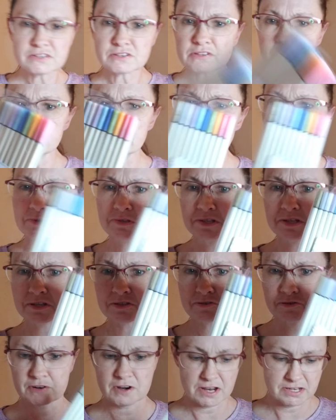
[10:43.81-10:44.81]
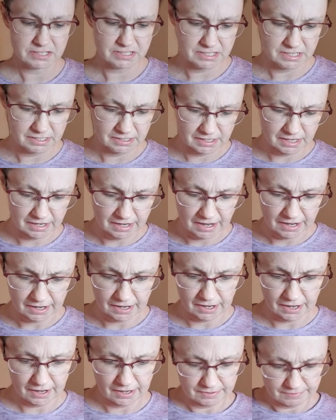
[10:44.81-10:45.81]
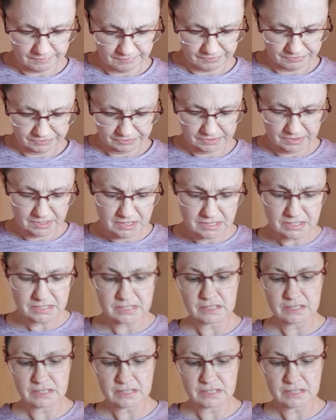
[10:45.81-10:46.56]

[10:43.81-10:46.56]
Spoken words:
are the most interesting that I got. This